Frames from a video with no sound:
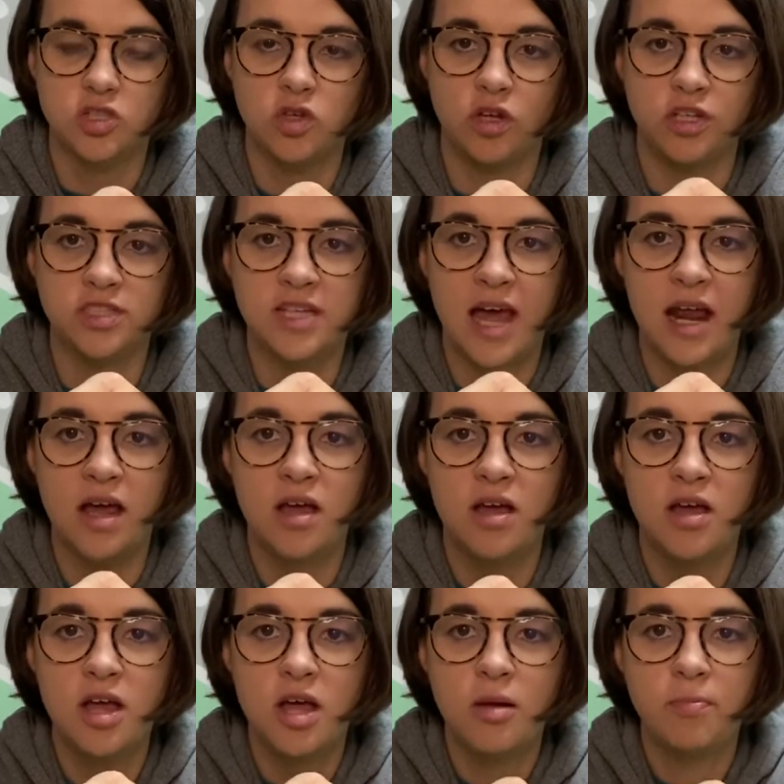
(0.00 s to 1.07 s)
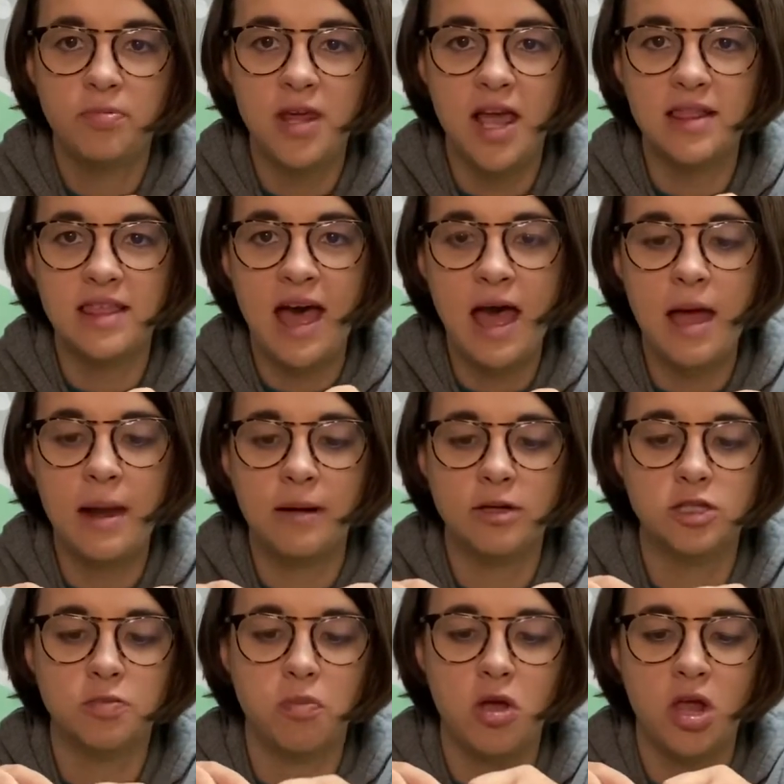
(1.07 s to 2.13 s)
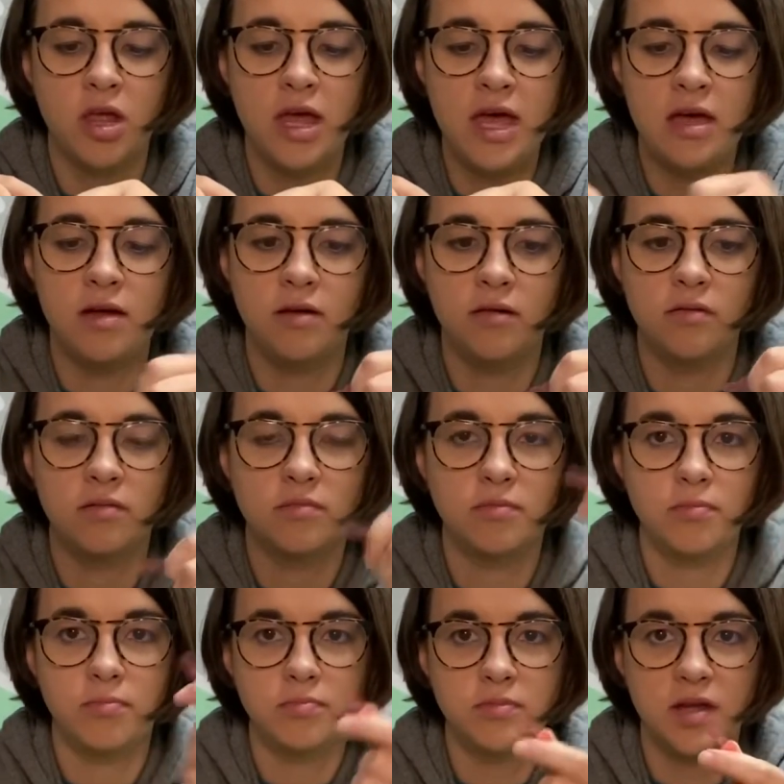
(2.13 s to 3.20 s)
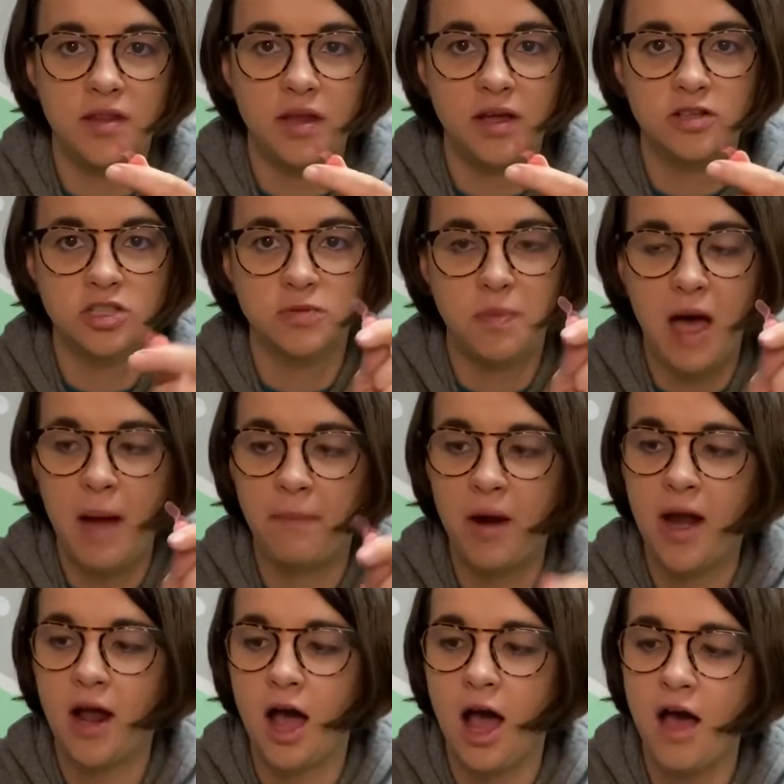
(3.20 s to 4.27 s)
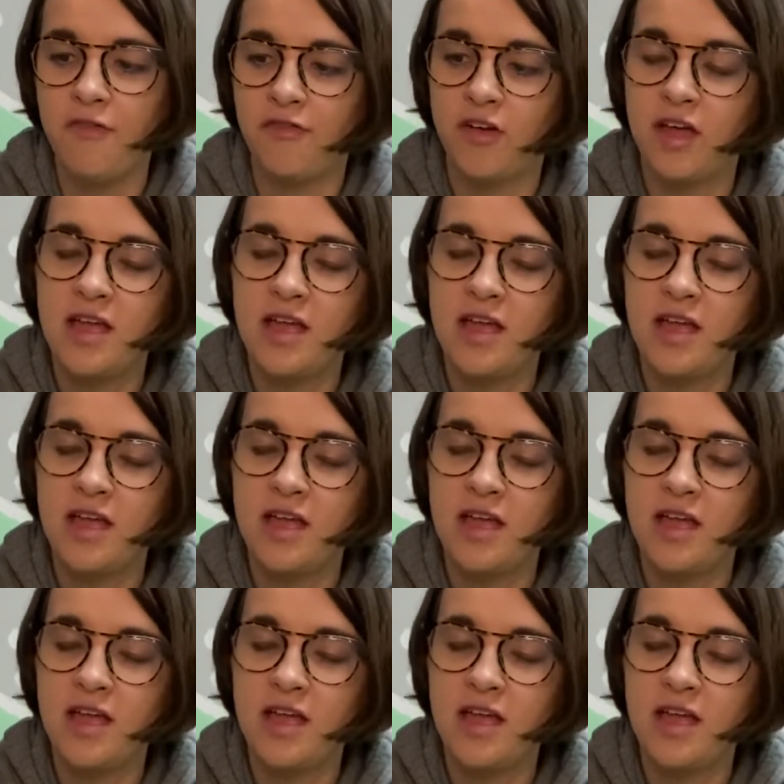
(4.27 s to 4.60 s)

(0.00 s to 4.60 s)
So you'll just kind of take that and just pull it, and then just pop right off.